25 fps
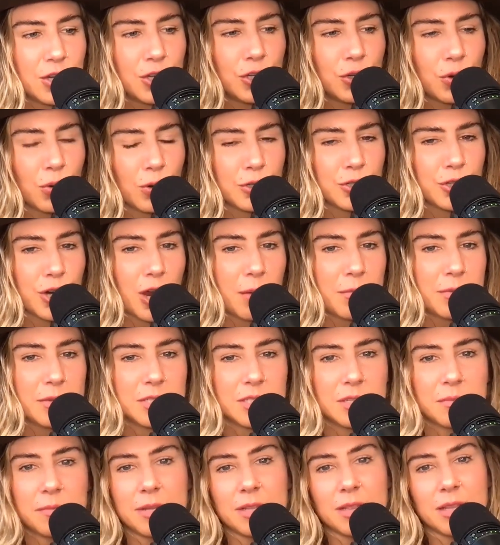your job is
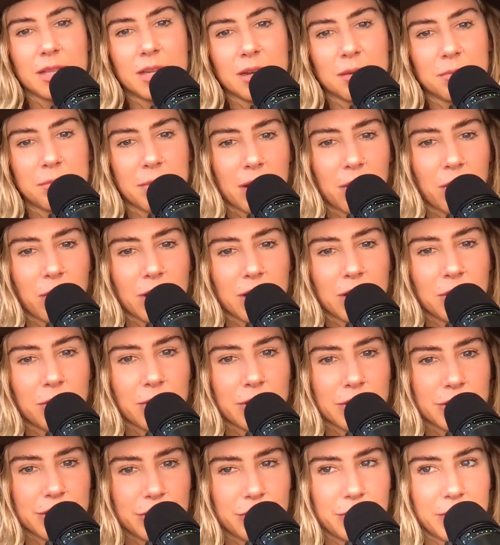to be lit up by what you
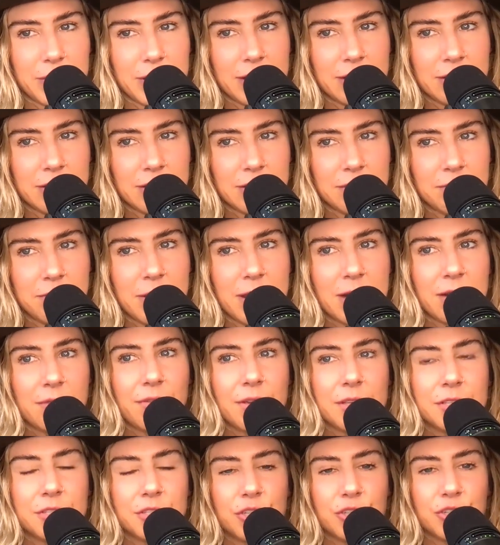are doing.
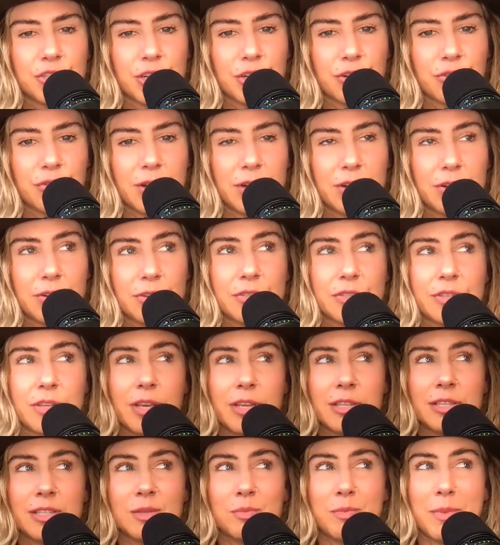Manifesting generators,
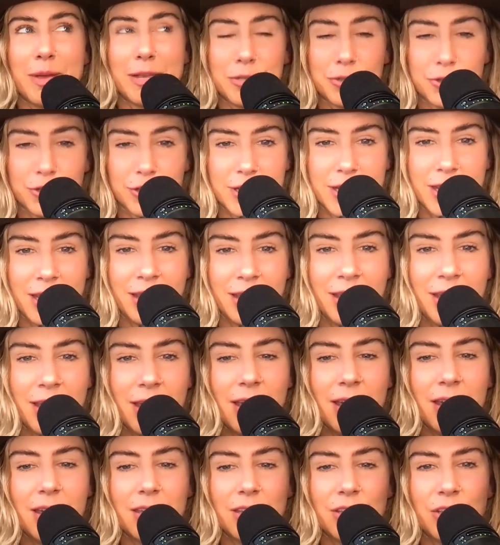especially,
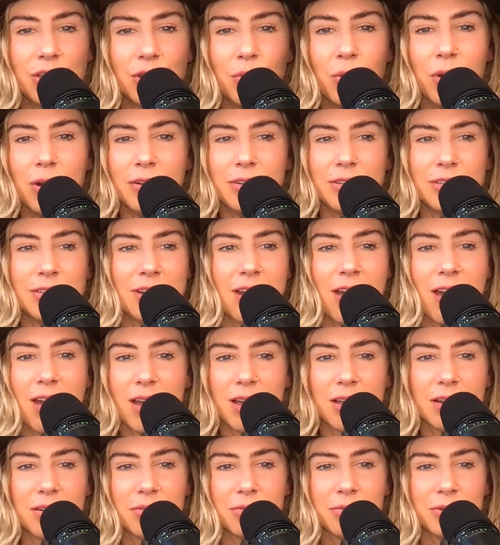you are
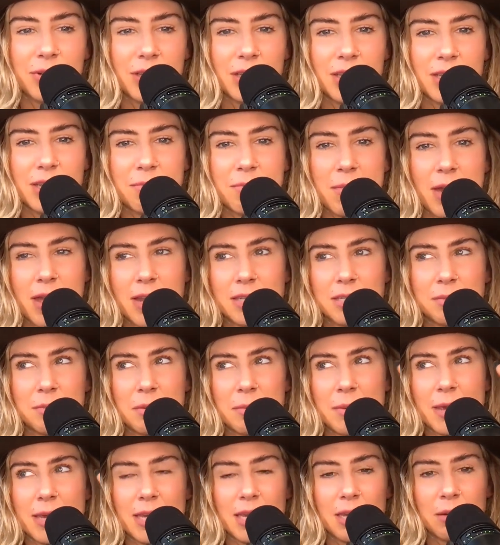not really meant to be
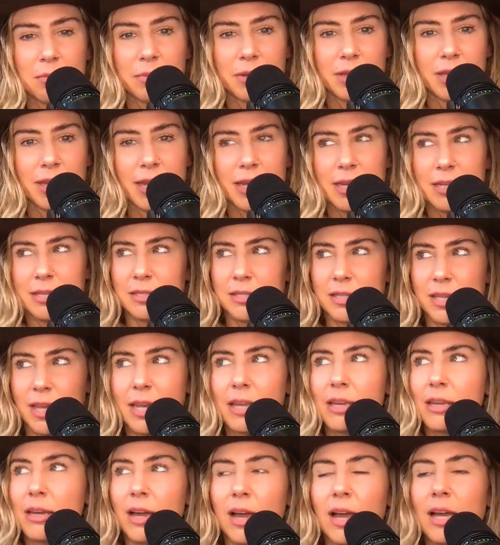making plans
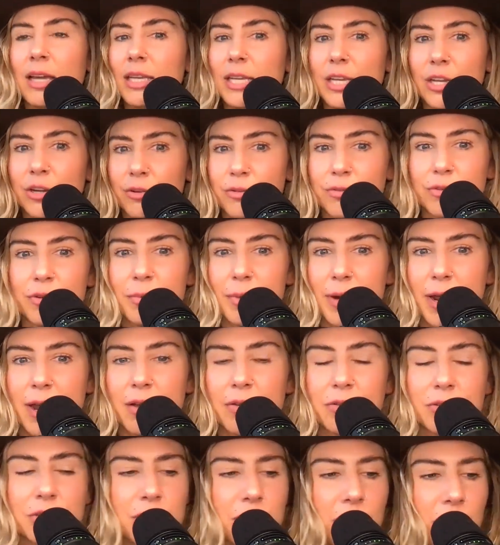like a year from
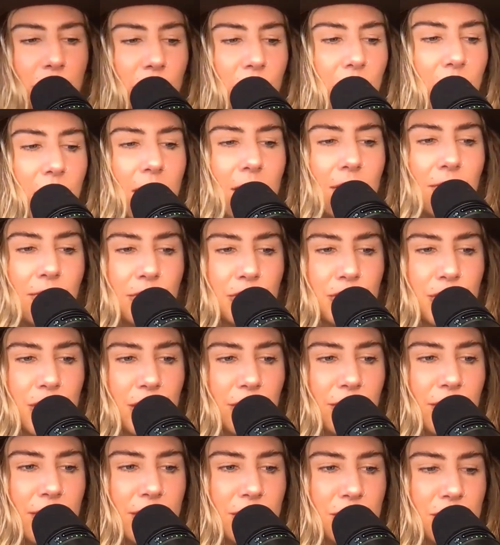now. So, for
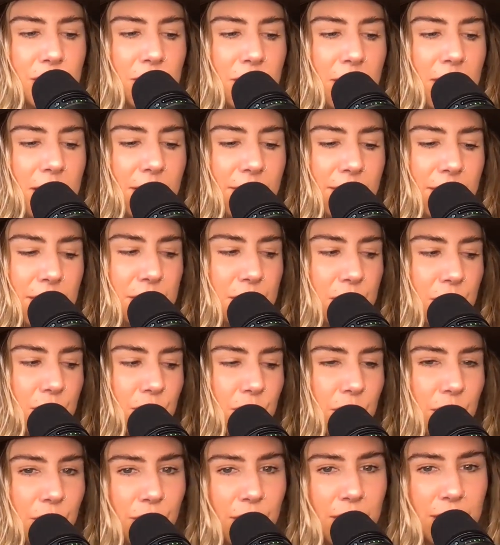generators and manifesting
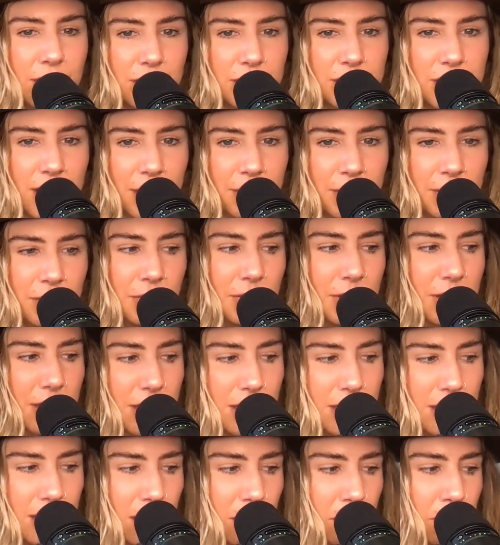generators, I would
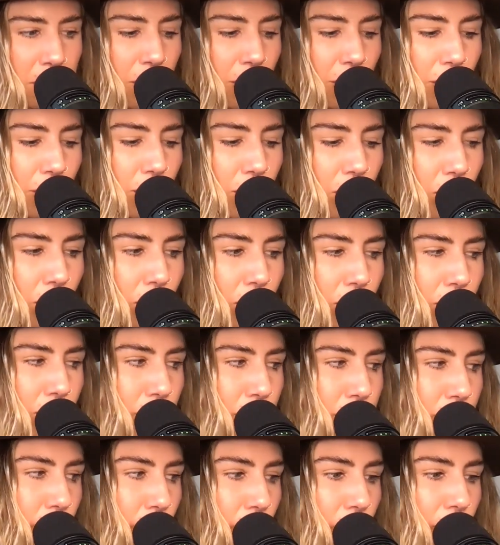really keep your
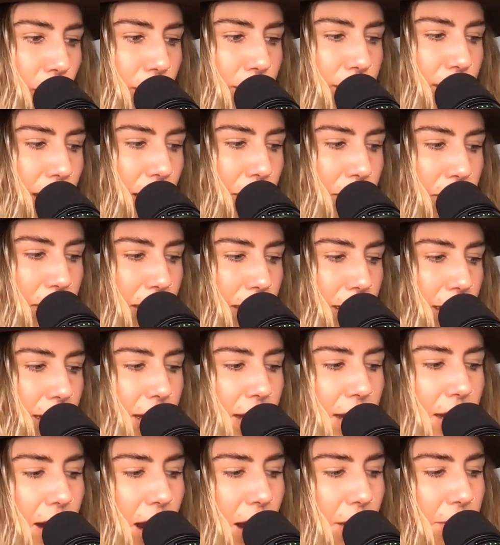goals more in the
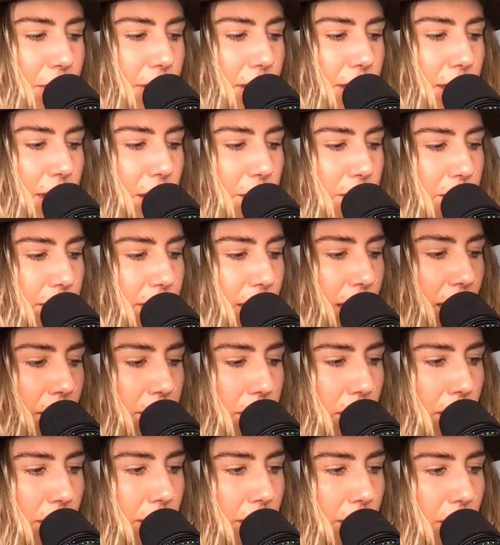immediate. I would keep
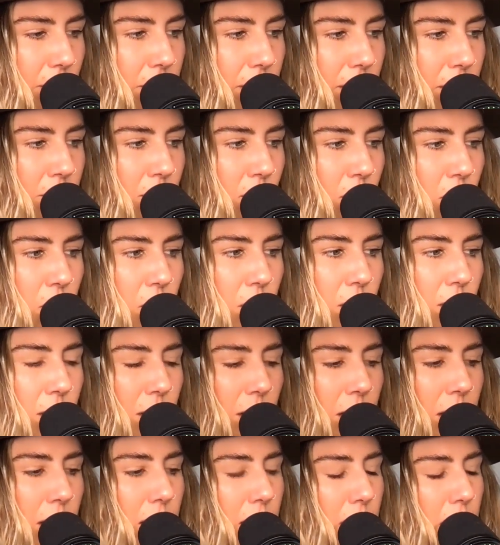them a little bit
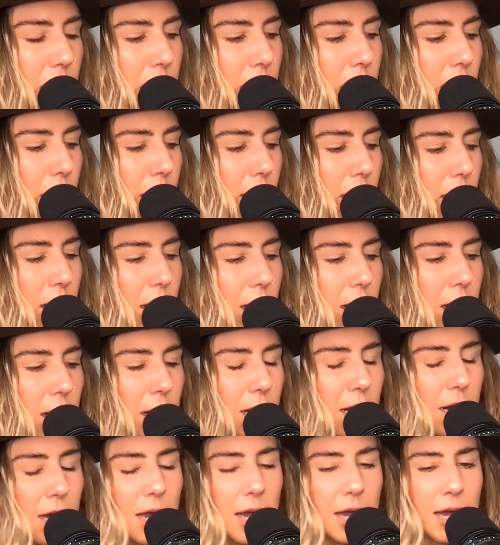more,
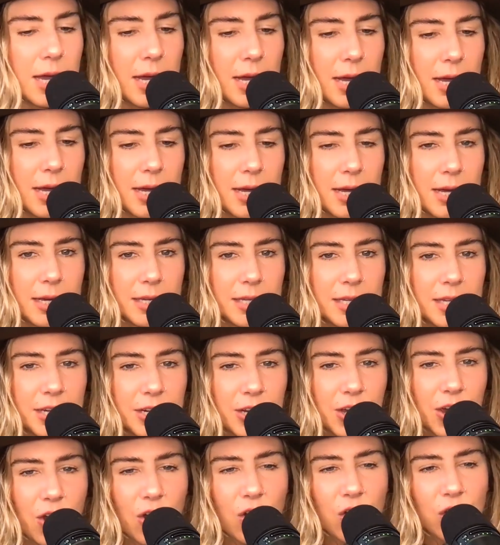uh, you
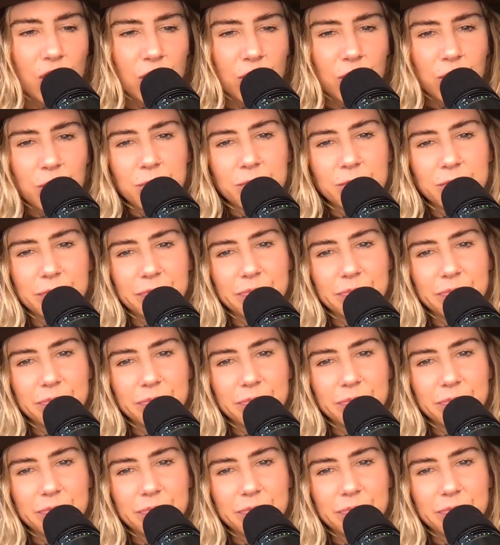know,